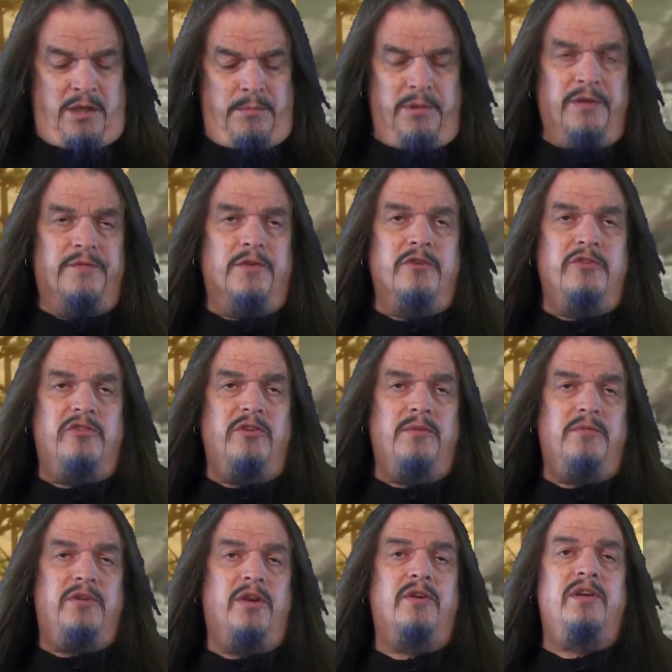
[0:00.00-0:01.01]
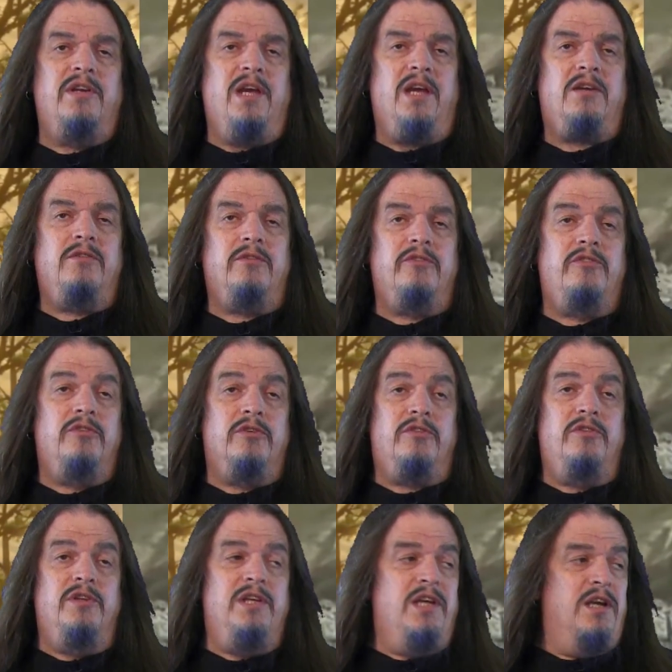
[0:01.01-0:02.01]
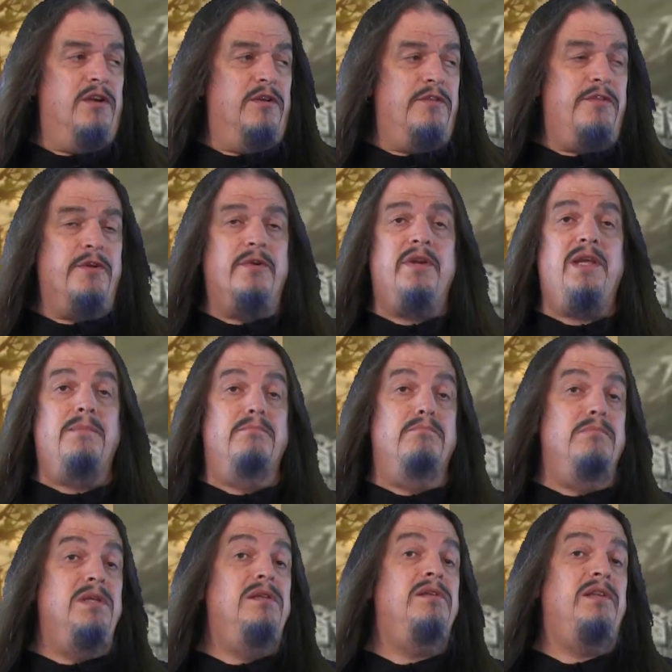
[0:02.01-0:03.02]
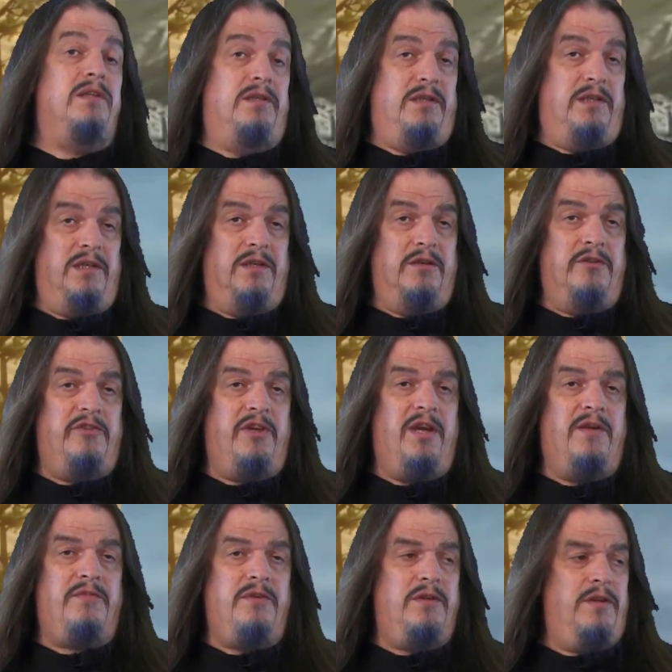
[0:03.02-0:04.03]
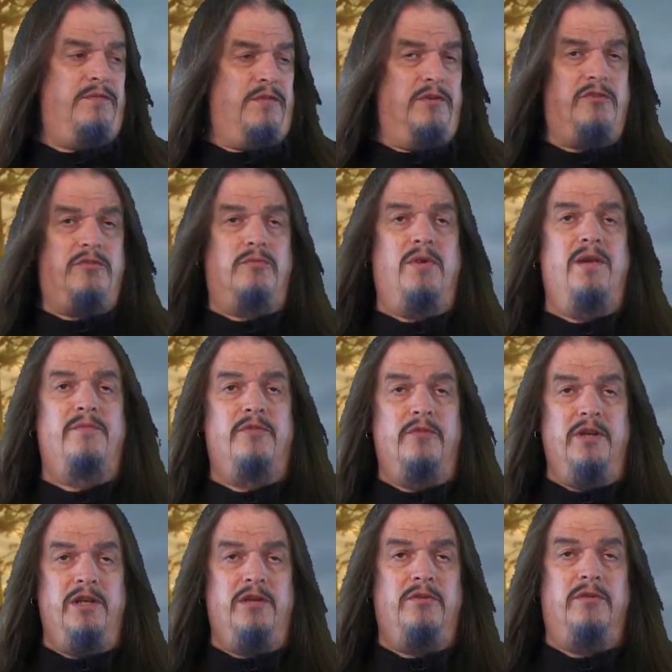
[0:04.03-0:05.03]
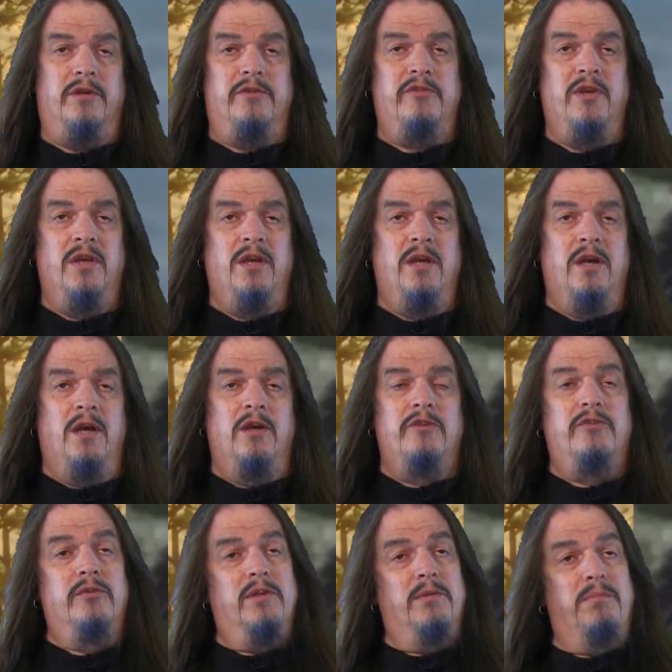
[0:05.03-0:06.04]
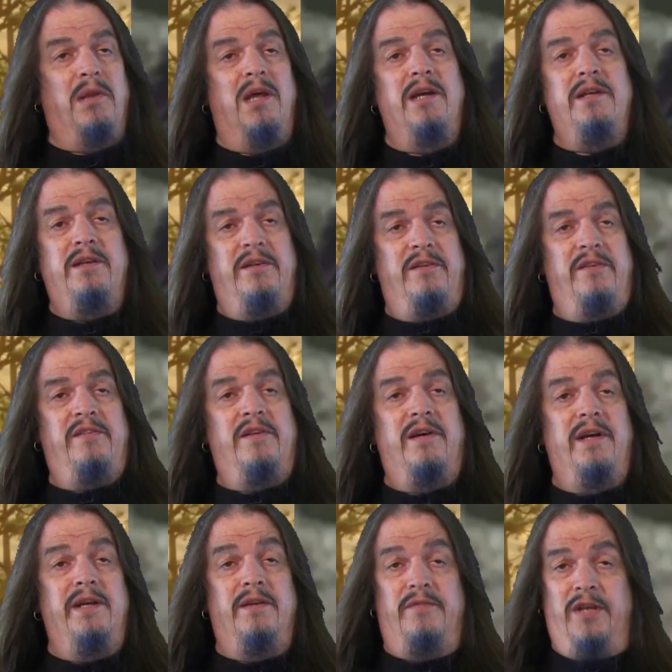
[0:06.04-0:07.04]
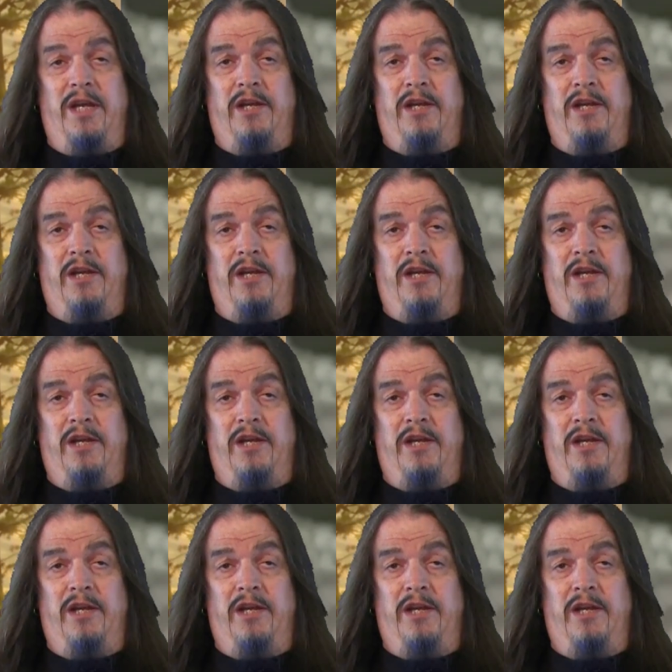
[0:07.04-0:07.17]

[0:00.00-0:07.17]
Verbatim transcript: But the first pterodactyls took to the air 30 million years after the first rhamphorhynchoids, so the blind design of